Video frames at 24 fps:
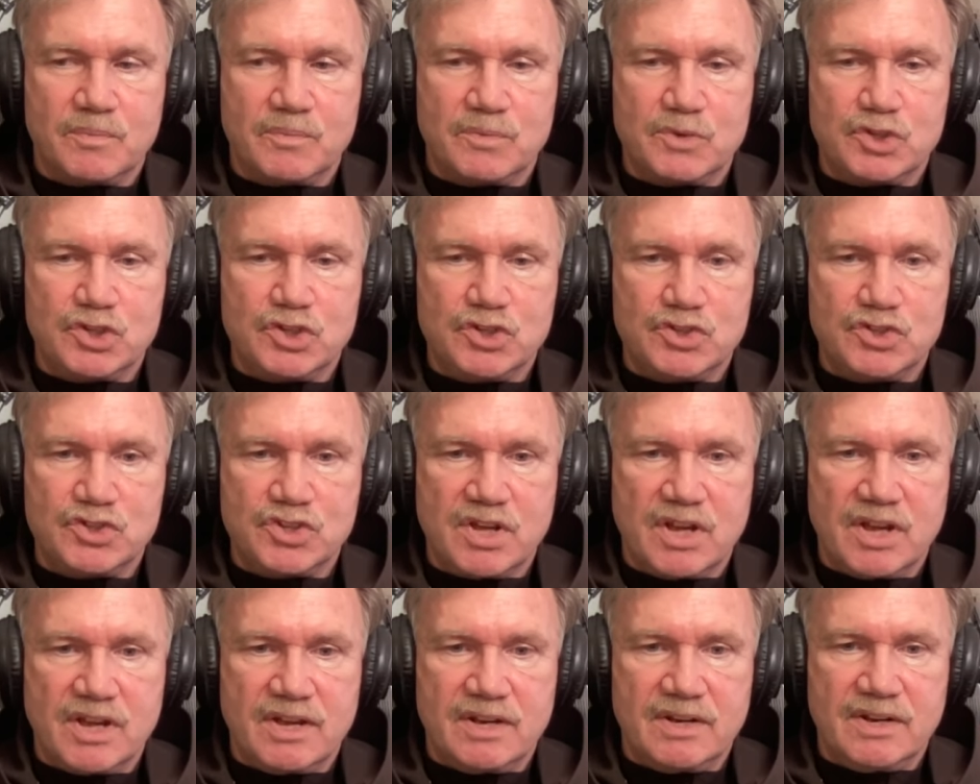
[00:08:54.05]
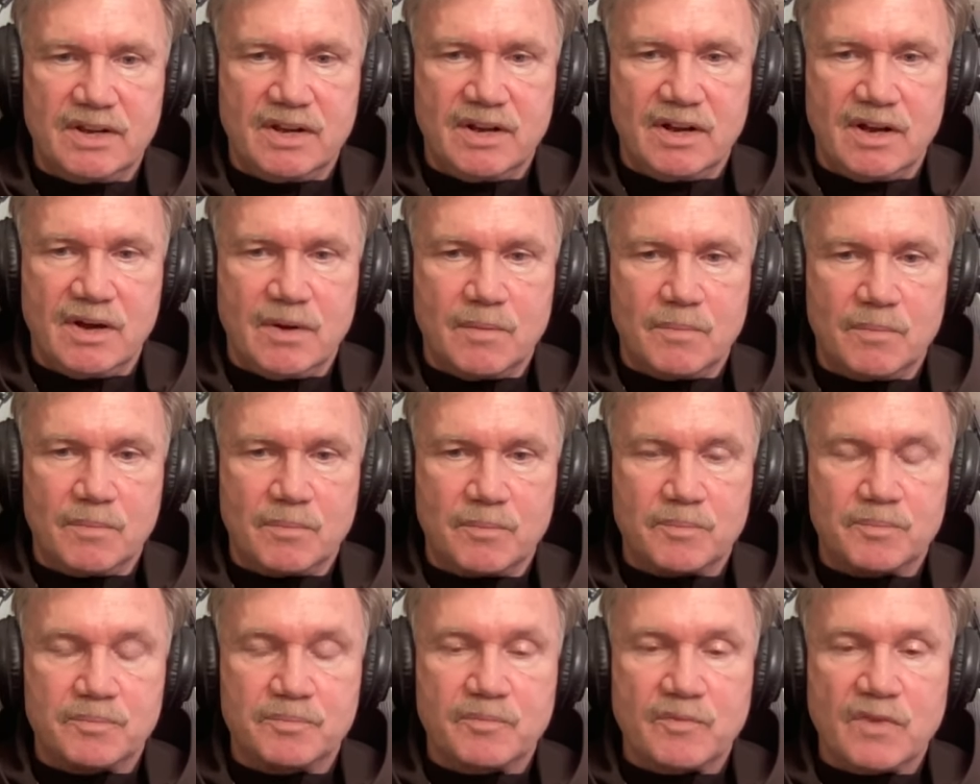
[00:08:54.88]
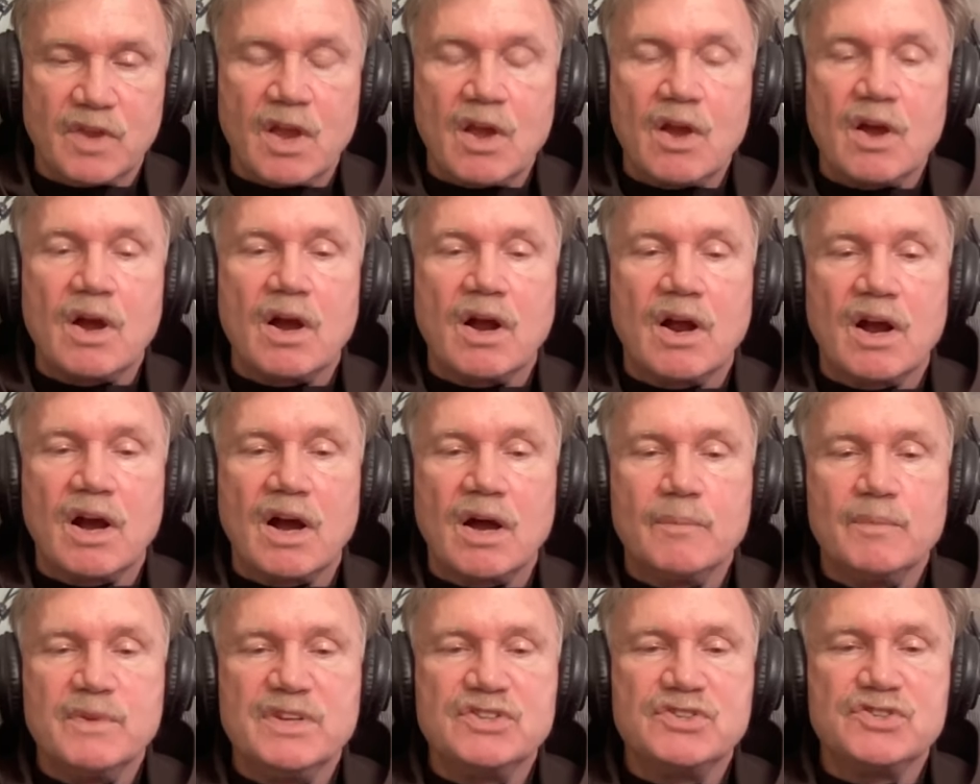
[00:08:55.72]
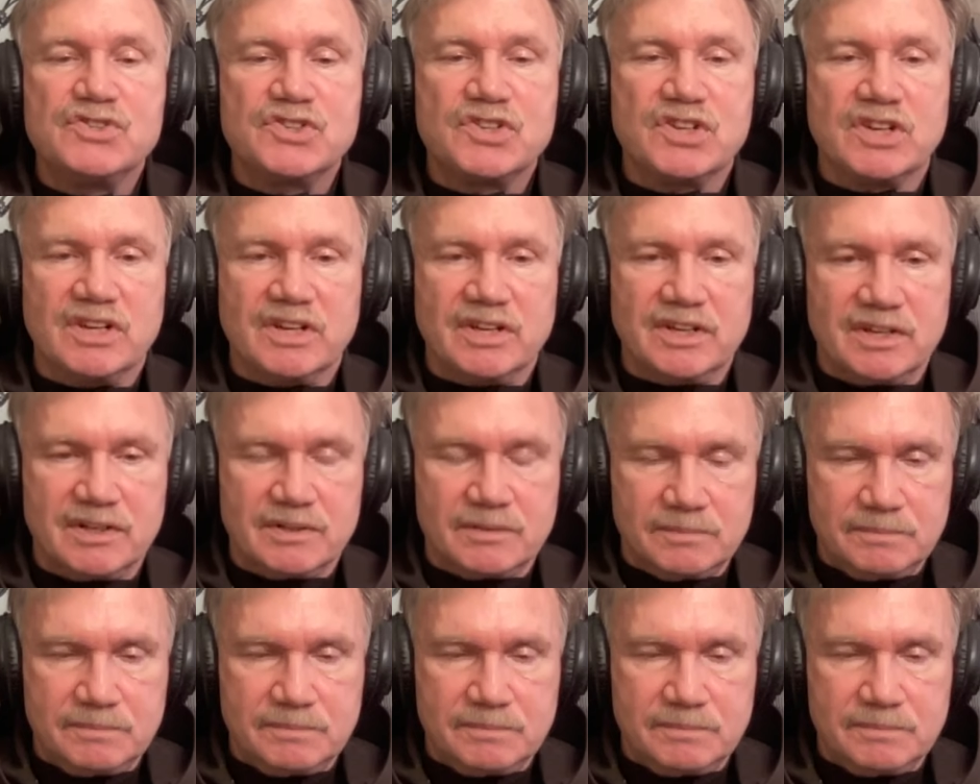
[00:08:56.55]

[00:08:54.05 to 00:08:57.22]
she said, come and see.